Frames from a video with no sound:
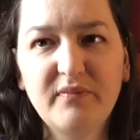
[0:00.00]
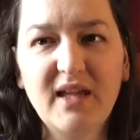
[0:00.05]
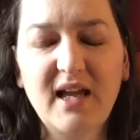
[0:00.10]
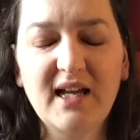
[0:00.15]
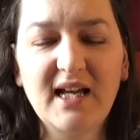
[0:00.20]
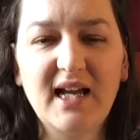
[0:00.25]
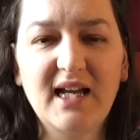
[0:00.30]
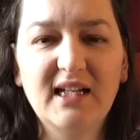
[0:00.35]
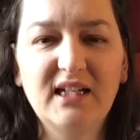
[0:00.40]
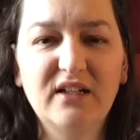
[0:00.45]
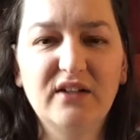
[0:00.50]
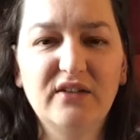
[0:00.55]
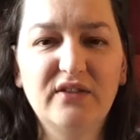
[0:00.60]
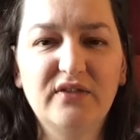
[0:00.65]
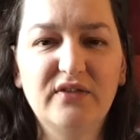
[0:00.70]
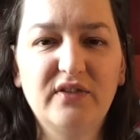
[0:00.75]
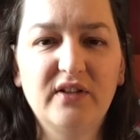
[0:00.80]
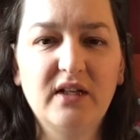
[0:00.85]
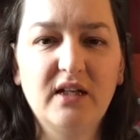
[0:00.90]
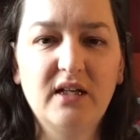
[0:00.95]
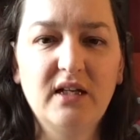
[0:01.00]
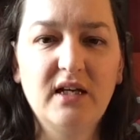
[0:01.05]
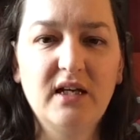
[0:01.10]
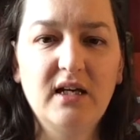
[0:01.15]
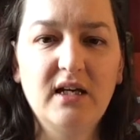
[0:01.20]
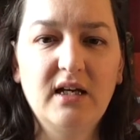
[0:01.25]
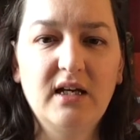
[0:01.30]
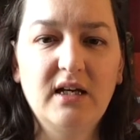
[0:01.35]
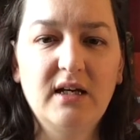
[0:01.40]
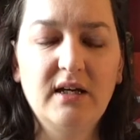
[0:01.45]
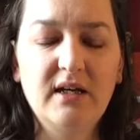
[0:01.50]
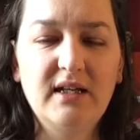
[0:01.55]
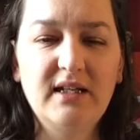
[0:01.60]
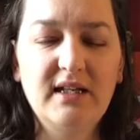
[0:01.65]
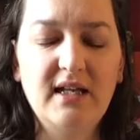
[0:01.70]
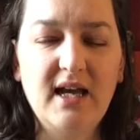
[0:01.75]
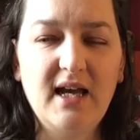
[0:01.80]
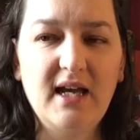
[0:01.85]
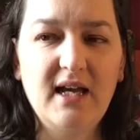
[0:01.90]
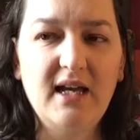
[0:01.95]
a kind of
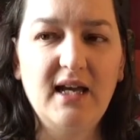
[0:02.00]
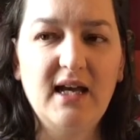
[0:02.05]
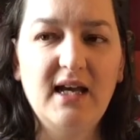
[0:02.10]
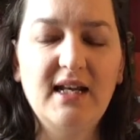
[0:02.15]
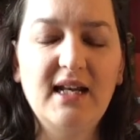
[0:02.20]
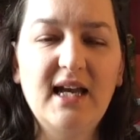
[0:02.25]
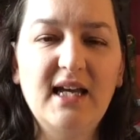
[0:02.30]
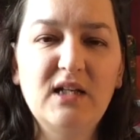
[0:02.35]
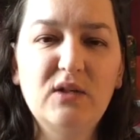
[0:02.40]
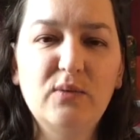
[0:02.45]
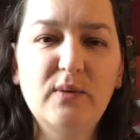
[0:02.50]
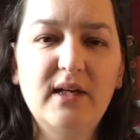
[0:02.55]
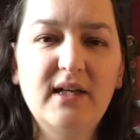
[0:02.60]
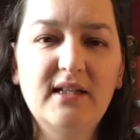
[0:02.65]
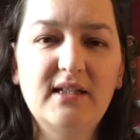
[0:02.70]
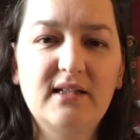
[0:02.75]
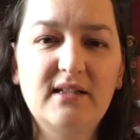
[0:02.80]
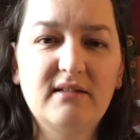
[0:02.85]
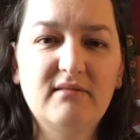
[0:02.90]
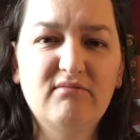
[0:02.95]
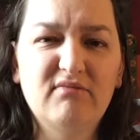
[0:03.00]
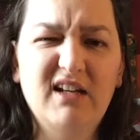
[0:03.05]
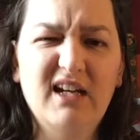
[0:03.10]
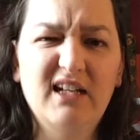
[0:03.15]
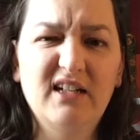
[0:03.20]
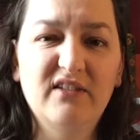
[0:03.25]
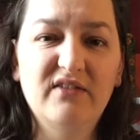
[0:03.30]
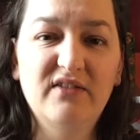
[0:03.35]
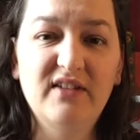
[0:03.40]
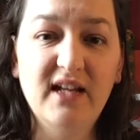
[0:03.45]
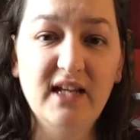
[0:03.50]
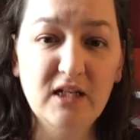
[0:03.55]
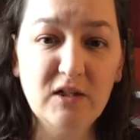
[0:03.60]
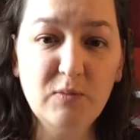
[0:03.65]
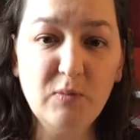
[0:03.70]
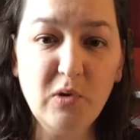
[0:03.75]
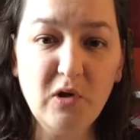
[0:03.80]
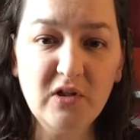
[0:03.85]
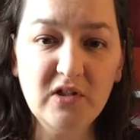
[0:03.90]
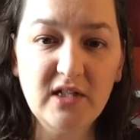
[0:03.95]
a lightweight kind of knit
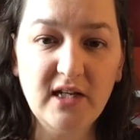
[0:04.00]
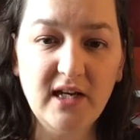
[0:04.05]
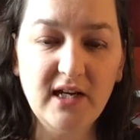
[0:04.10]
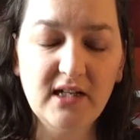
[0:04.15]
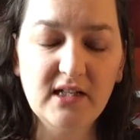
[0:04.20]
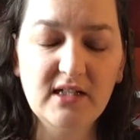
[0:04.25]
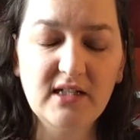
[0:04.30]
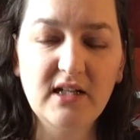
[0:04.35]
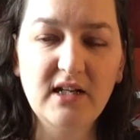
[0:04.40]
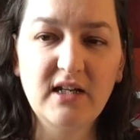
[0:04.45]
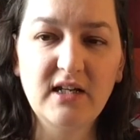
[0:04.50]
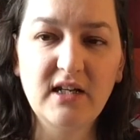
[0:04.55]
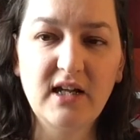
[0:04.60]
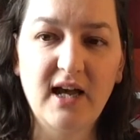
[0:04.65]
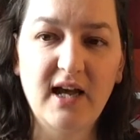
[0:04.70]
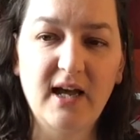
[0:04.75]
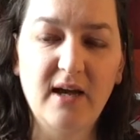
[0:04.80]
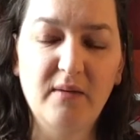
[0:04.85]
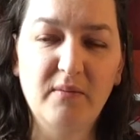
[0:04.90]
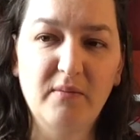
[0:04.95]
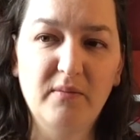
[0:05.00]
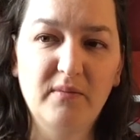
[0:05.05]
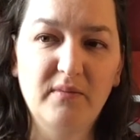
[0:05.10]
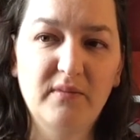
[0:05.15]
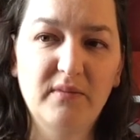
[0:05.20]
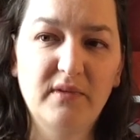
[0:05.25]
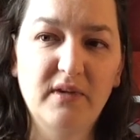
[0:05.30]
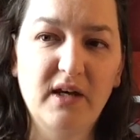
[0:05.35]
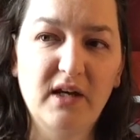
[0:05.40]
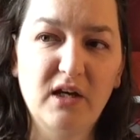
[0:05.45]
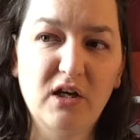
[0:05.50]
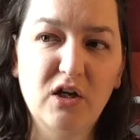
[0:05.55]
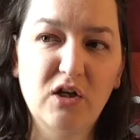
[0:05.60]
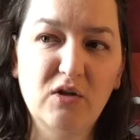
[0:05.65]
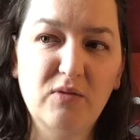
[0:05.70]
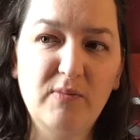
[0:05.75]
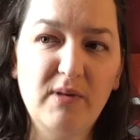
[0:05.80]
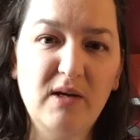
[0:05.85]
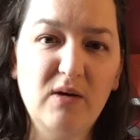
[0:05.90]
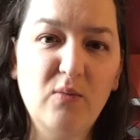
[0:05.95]
project that
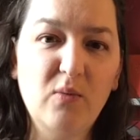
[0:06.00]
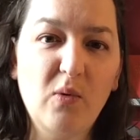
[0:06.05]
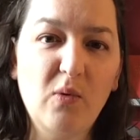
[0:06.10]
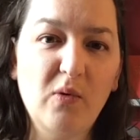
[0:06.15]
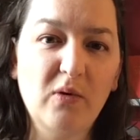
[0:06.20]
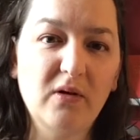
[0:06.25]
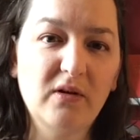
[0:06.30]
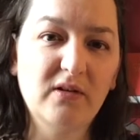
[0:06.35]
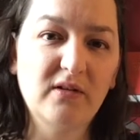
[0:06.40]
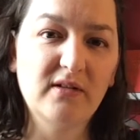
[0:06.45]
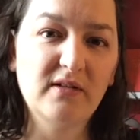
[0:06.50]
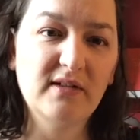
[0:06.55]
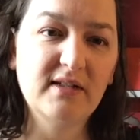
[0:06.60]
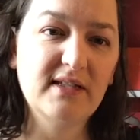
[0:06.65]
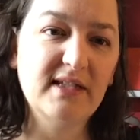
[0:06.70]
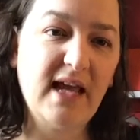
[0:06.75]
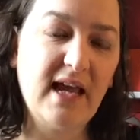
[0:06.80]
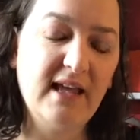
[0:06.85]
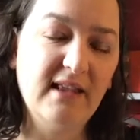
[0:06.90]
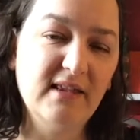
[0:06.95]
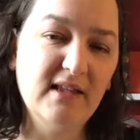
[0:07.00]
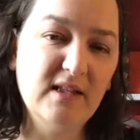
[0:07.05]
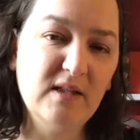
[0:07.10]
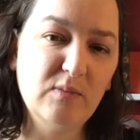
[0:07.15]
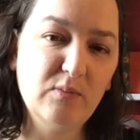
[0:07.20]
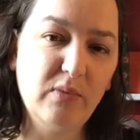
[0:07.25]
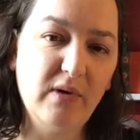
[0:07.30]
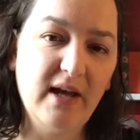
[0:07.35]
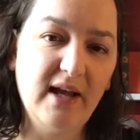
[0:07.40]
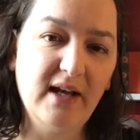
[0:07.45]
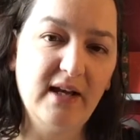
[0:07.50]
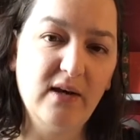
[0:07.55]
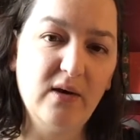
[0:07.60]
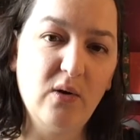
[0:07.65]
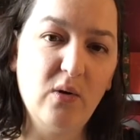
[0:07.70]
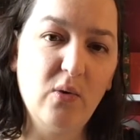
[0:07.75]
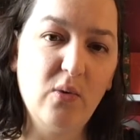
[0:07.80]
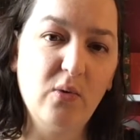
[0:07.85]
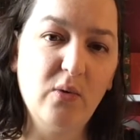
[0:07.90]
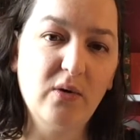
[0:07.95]
could be worn, say, in the spring
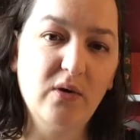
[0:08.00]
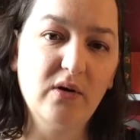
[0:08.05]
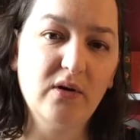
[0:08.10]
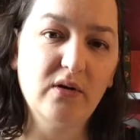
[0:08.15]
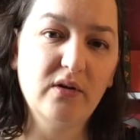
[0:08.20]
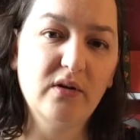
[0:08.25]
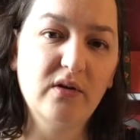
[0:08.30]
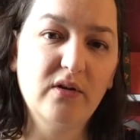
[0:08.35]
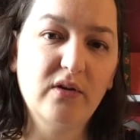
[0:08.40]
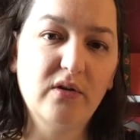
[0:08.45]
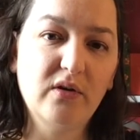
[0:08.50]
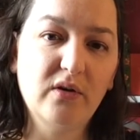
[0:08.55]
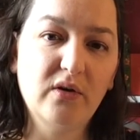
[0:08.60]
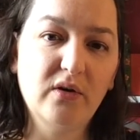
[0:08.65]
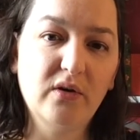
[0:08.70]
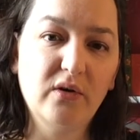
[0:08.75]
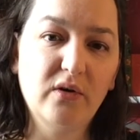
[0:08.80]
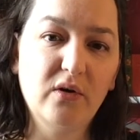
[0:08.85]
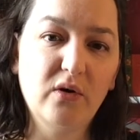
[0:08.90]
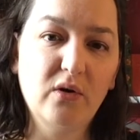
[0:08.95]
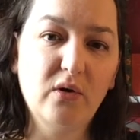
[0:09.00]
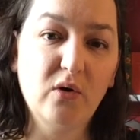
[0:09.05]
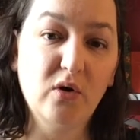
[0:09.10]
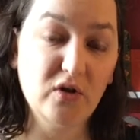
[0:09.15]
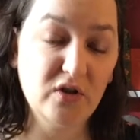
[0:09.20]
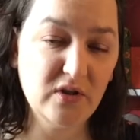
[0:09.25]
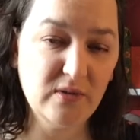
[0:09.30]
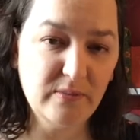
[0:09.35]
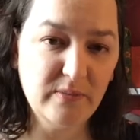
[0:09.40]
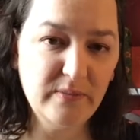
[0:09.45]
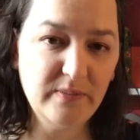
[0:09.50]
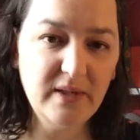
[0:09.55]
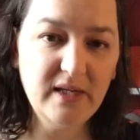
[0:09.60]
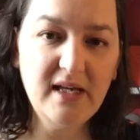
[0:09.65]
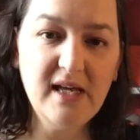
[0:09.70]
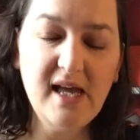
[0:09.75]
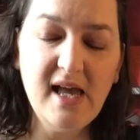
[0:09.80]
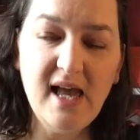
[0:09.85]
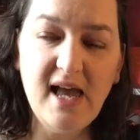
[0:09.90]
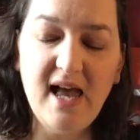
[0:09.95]
or the autumn.
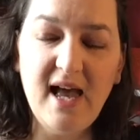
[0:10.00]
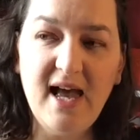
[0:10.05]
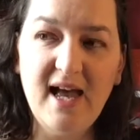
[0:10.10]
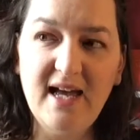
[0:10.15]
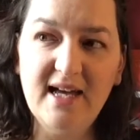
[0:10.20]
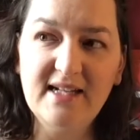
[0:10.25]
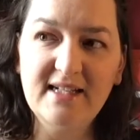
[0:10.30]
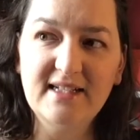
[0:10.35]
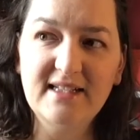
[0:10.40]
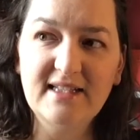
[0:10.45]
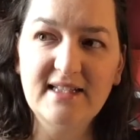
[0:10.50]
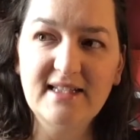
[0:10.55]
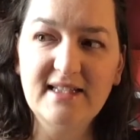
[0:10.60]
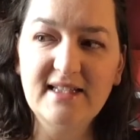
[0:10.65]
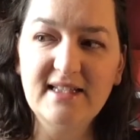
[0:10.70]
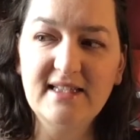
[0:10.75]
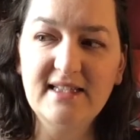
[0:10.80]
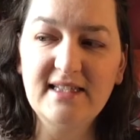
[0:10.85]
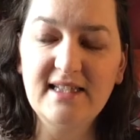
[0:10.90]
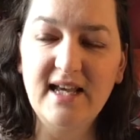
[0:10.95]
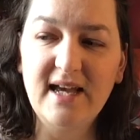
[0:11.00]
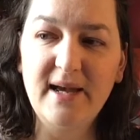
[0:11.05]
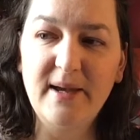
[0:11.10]
And